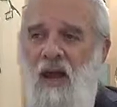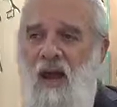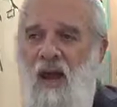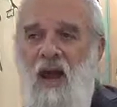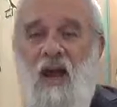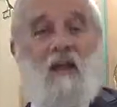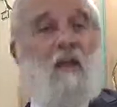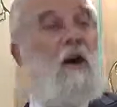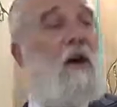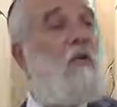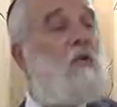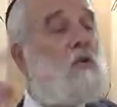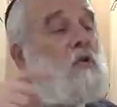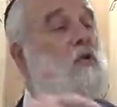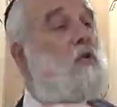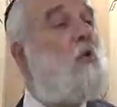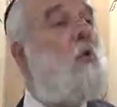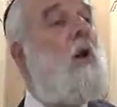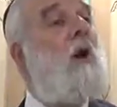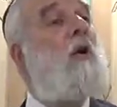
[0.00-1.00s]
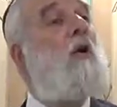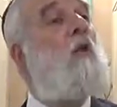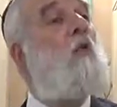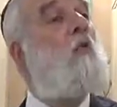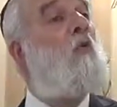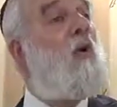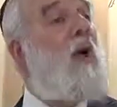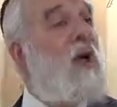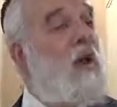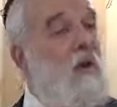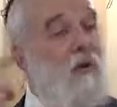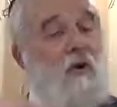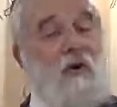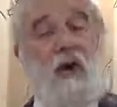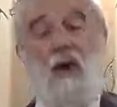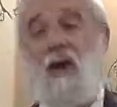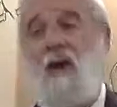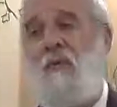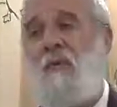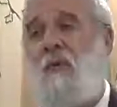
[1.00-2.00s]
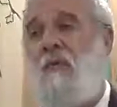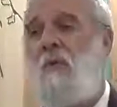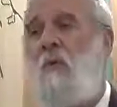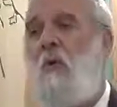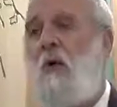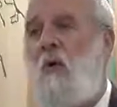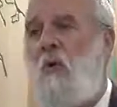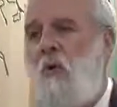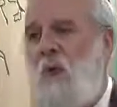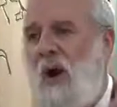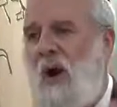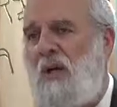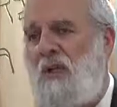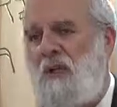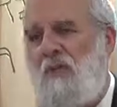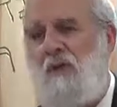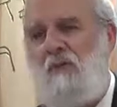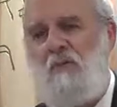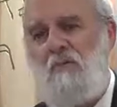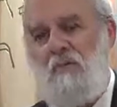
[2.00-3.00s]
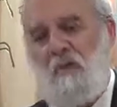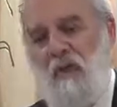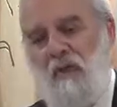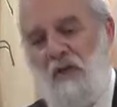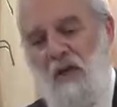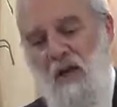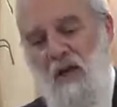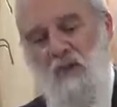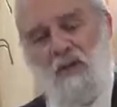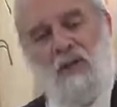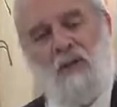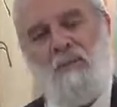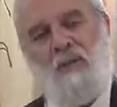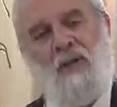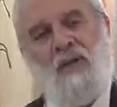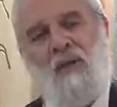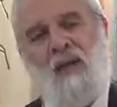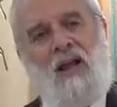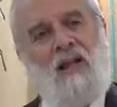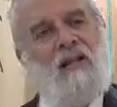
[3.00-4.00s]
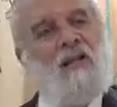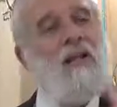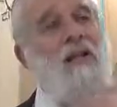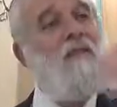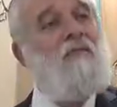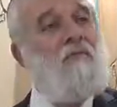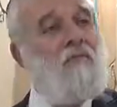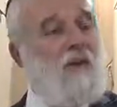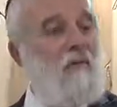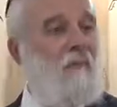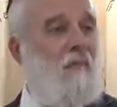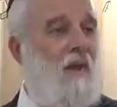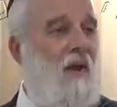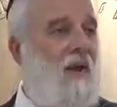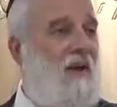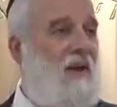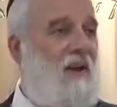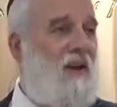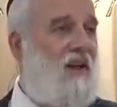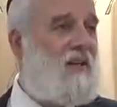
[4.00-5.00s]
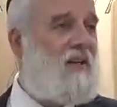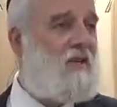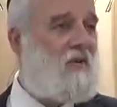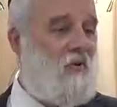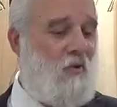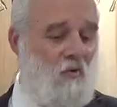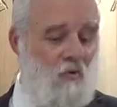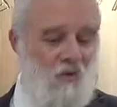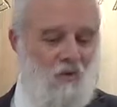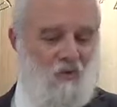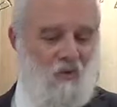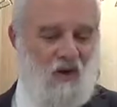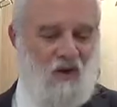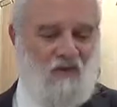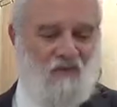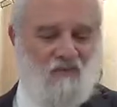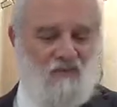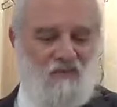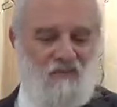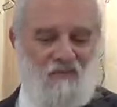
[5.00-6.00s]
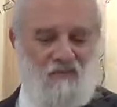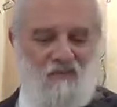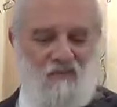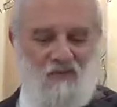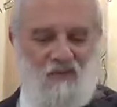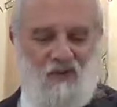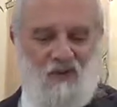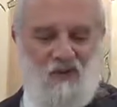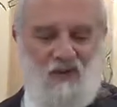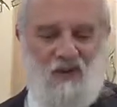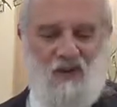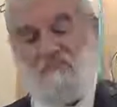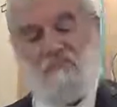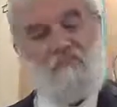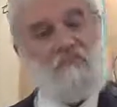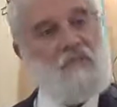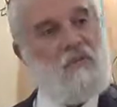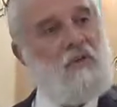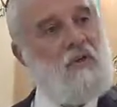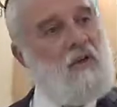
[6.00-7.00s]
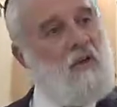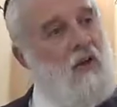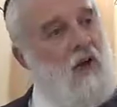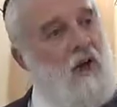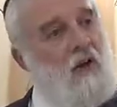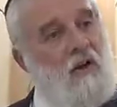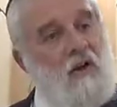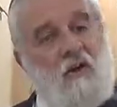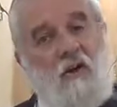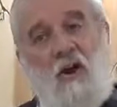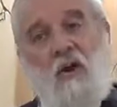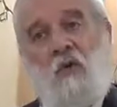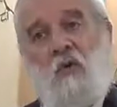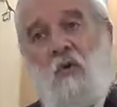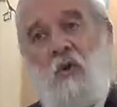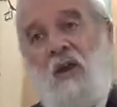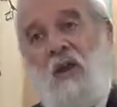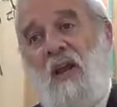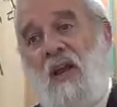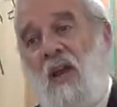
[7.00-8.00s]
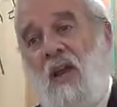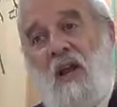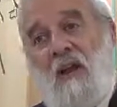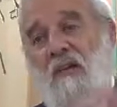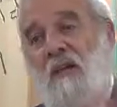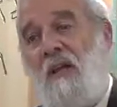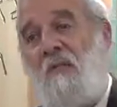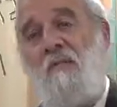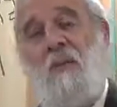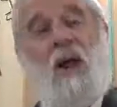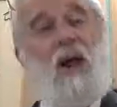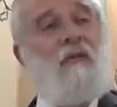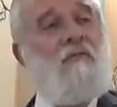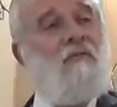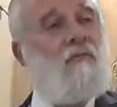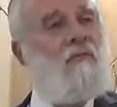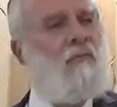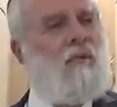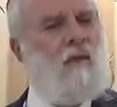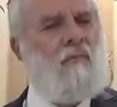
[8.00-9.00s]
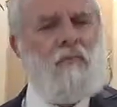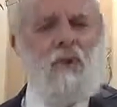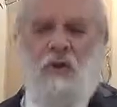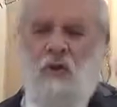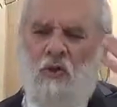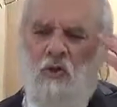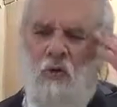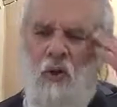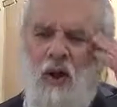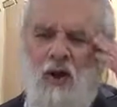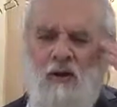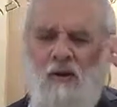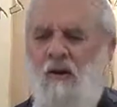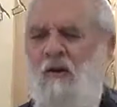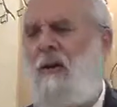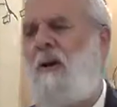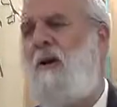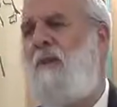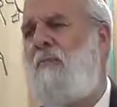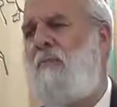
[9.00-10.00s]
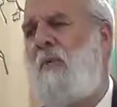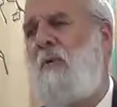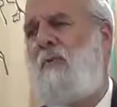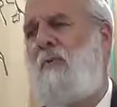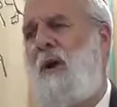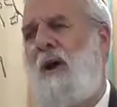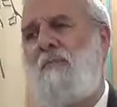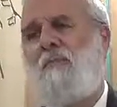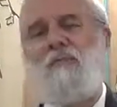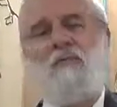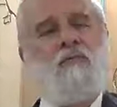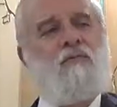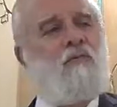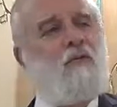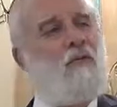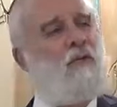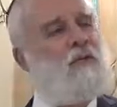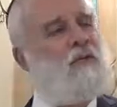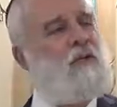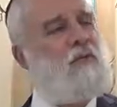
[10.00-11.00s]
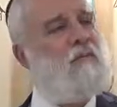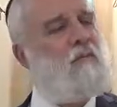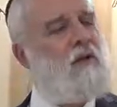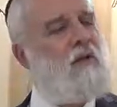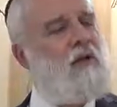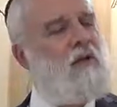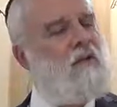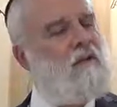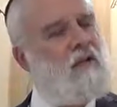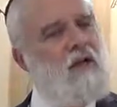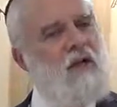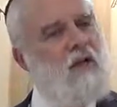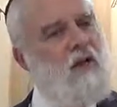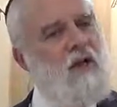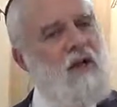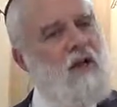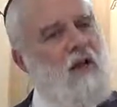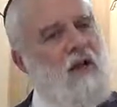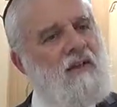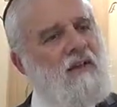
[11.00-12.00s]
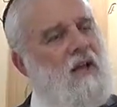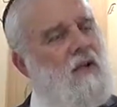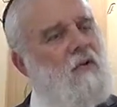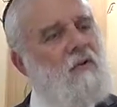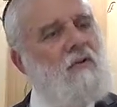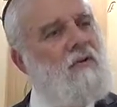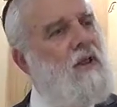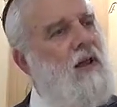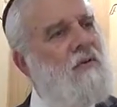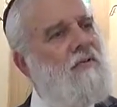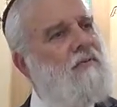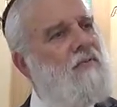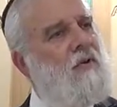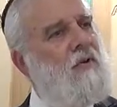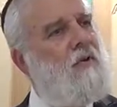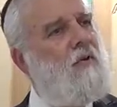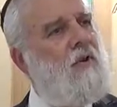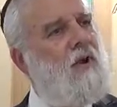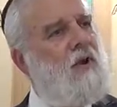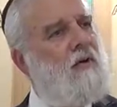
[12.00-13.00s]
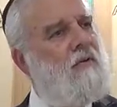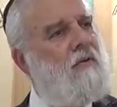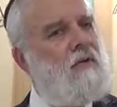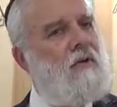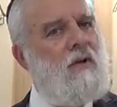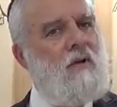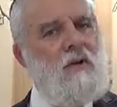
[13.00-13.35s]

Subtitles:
And others who are greater chachamim, who are wiser, Hashem did not give them any extra chokhmah. On the contrary, He held it back from them. They tried hard, perhaps, to figure something out, and they could not figure out.